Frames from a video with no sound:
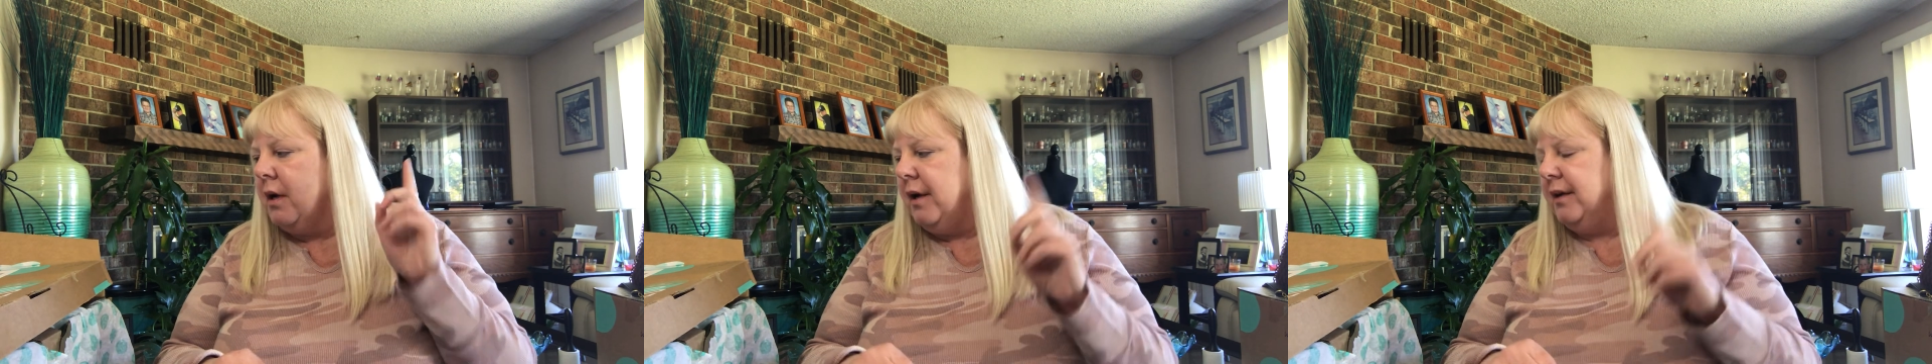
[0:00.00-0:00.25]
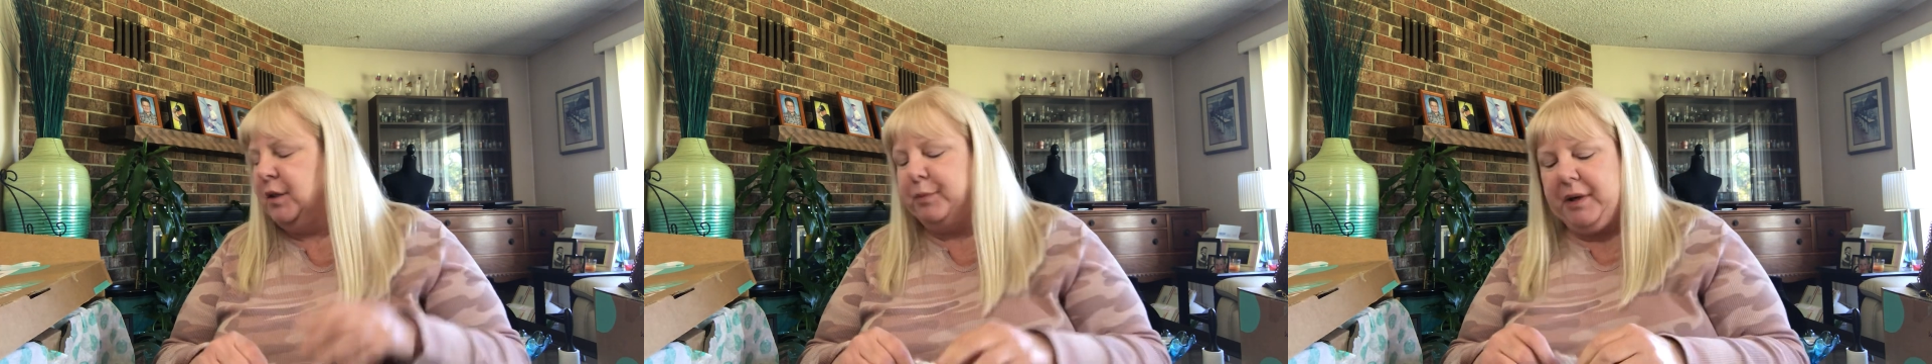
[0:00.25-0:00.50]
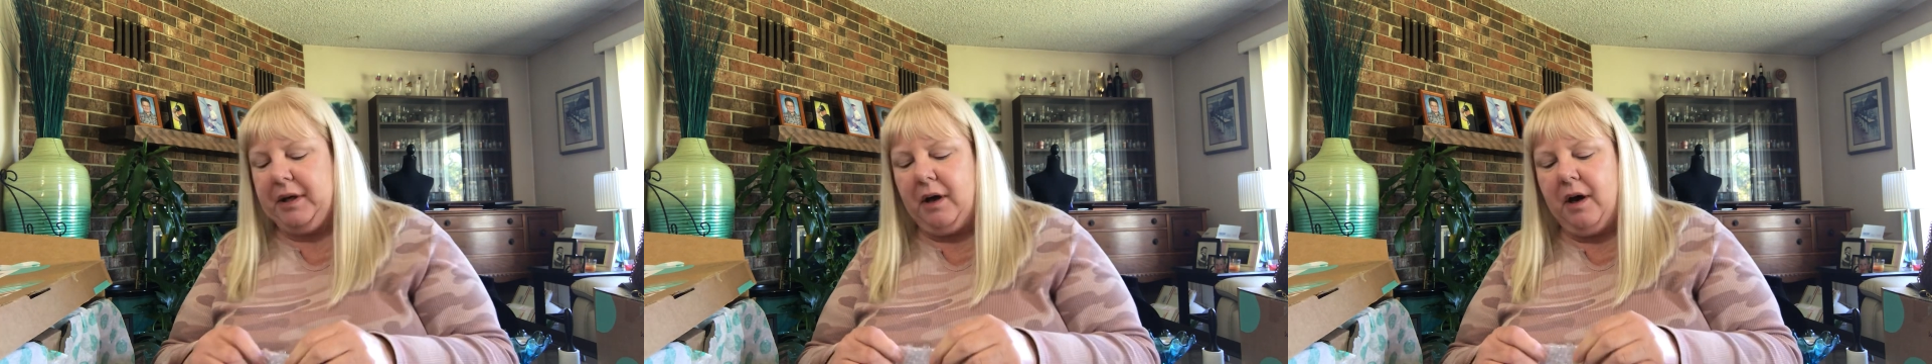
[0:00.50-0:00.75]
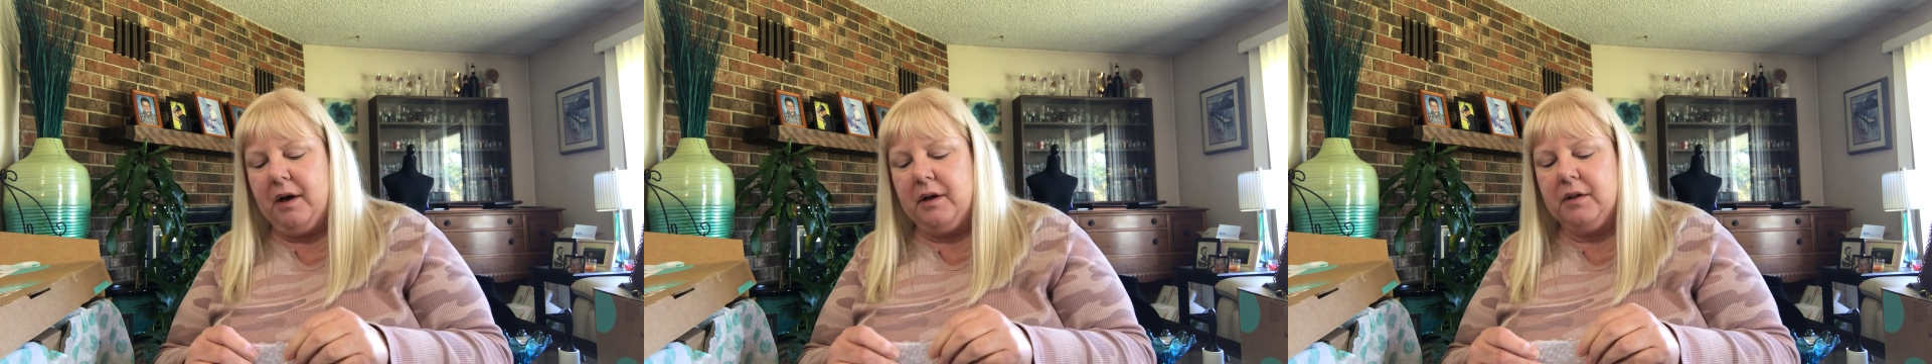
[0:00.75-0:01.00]
is
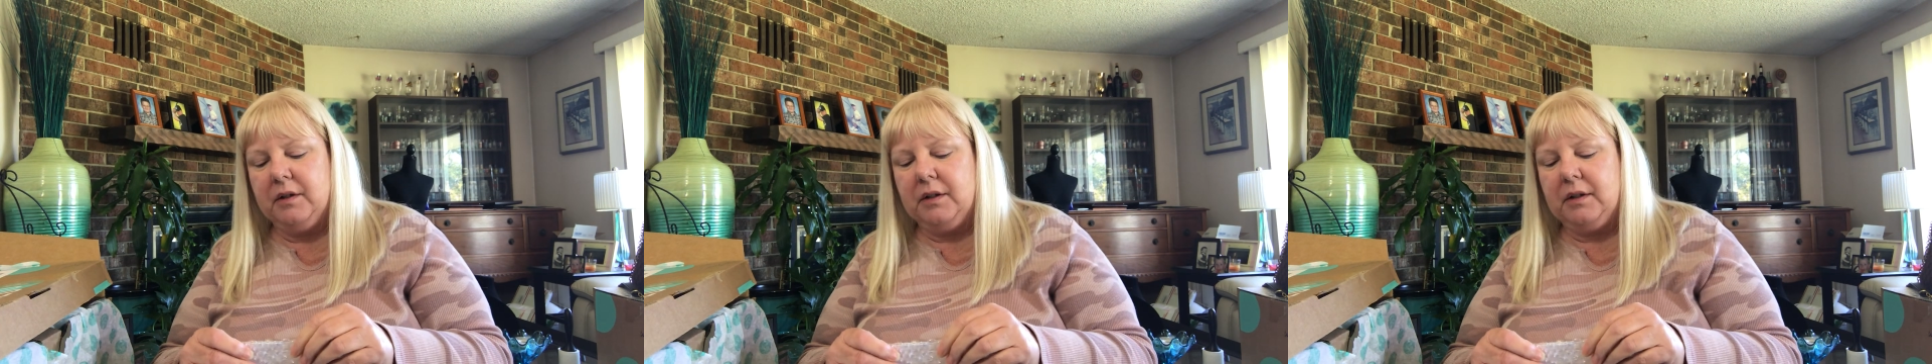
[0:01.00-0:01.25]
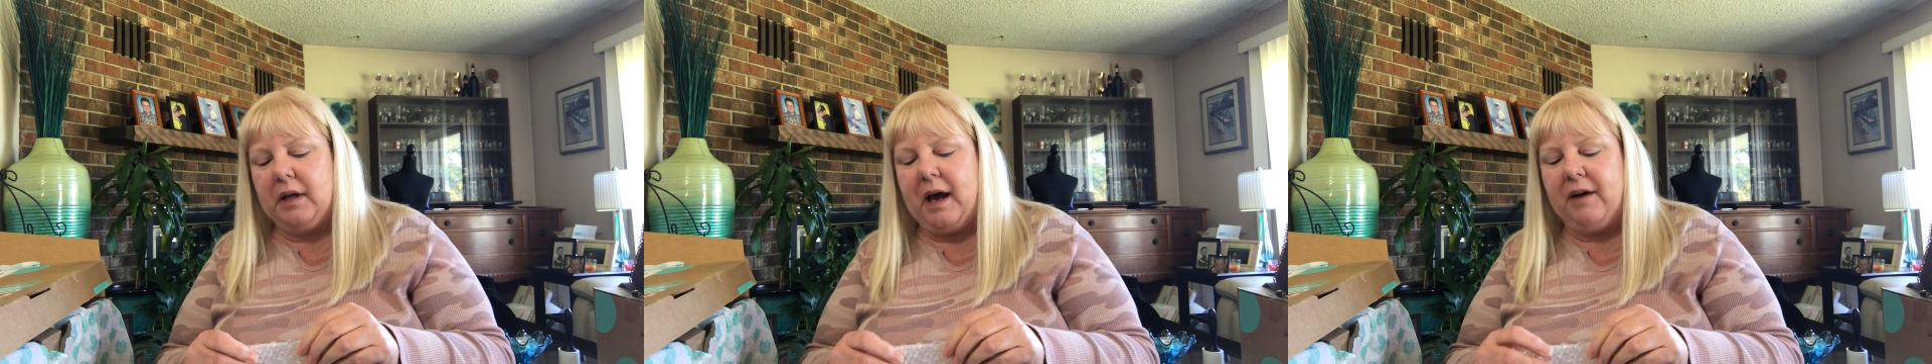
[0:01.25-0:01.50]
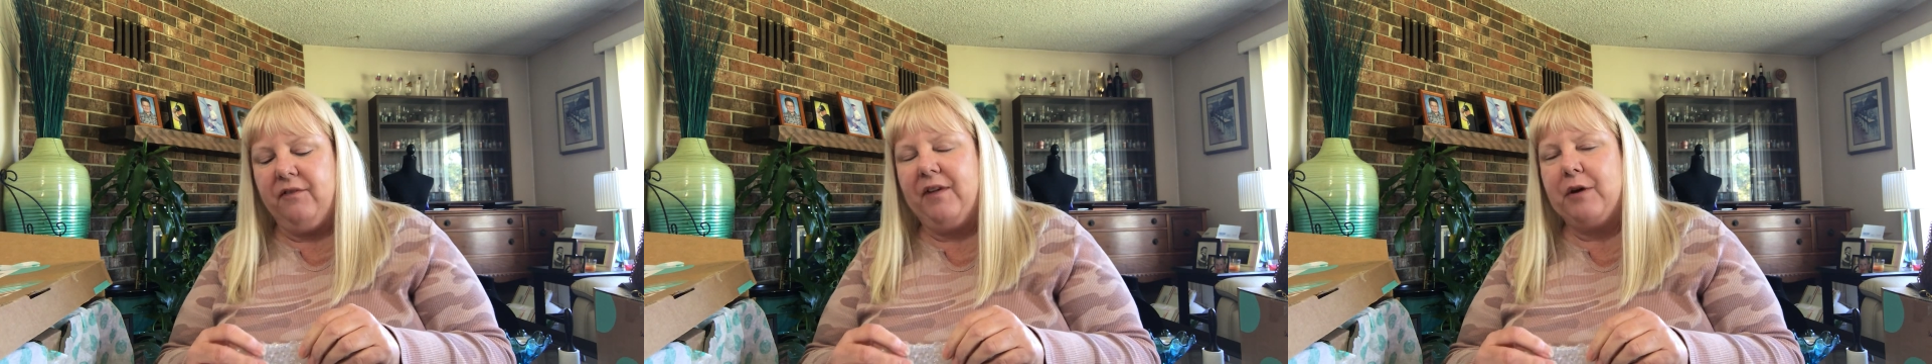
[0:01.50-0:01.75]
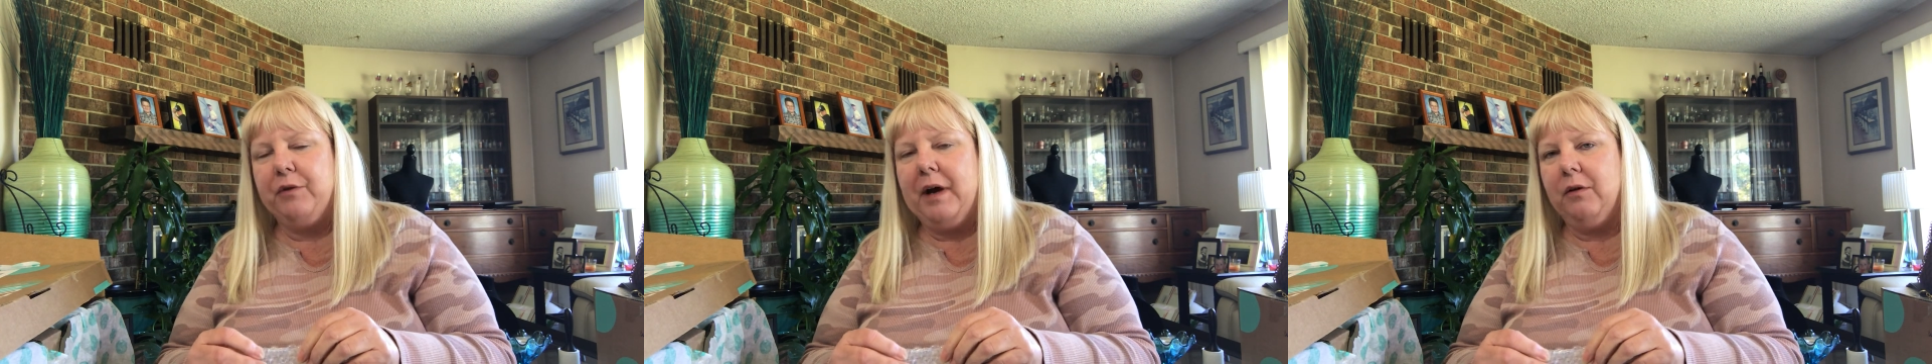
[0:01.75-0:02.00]
because I
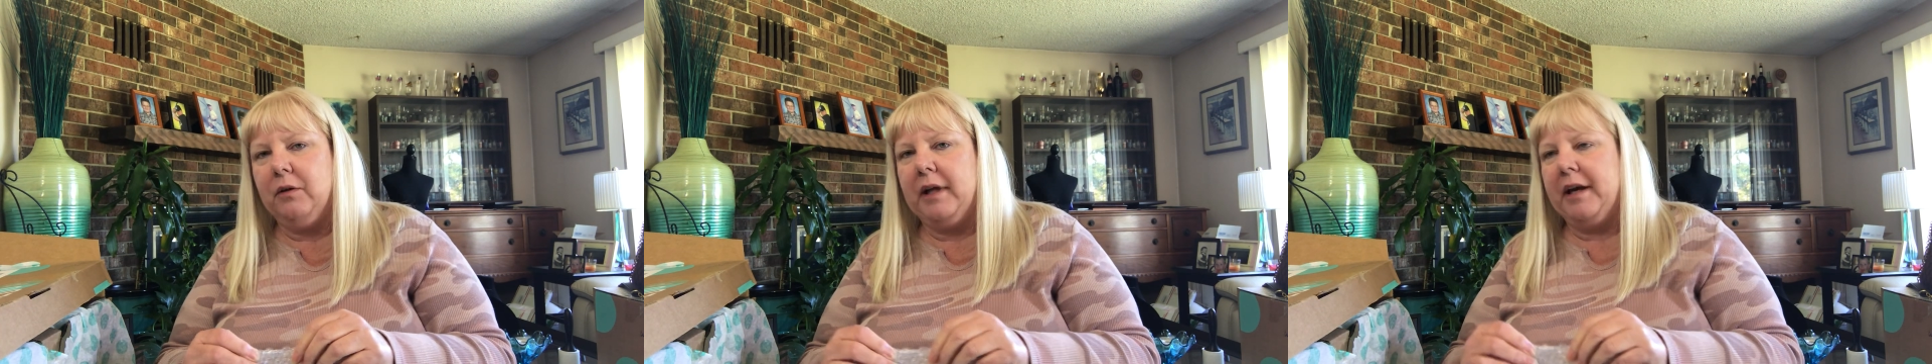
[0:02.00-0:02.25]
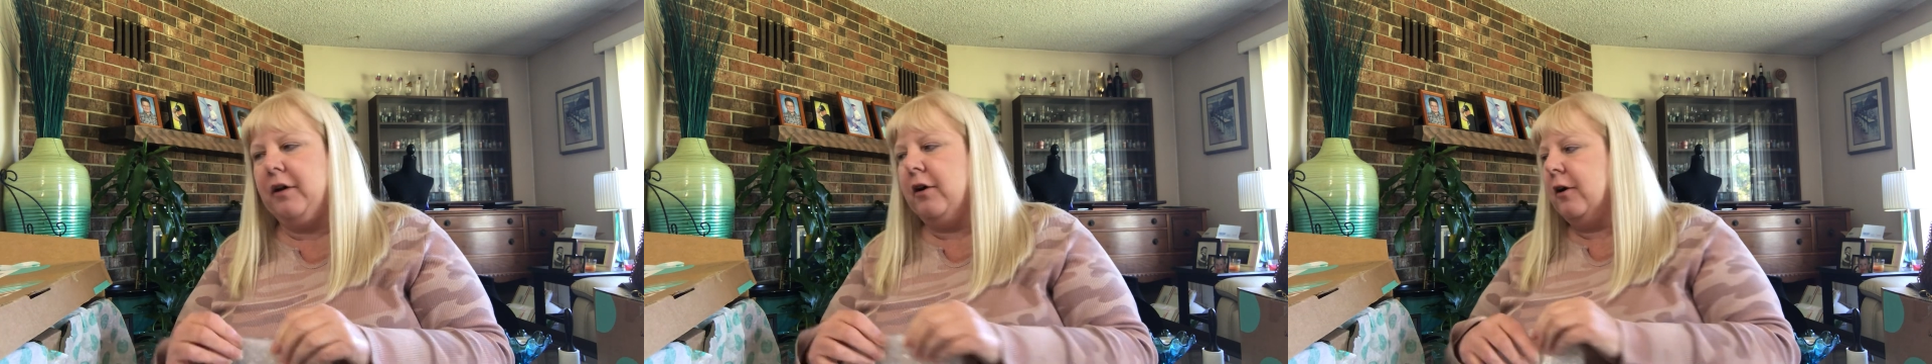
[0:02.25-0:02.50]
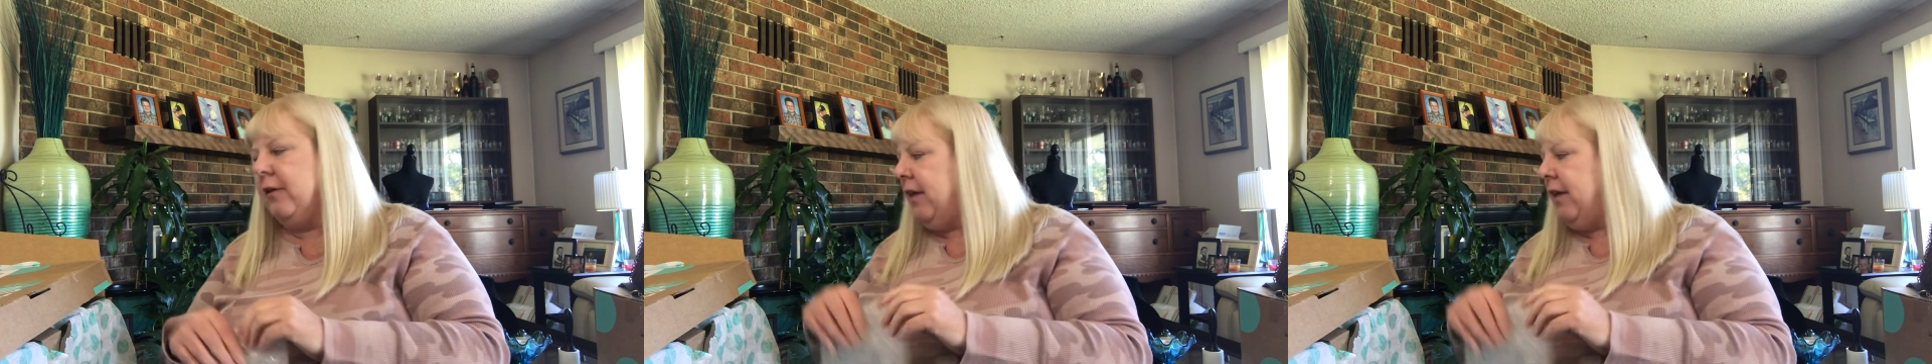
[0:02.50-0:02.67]
found out later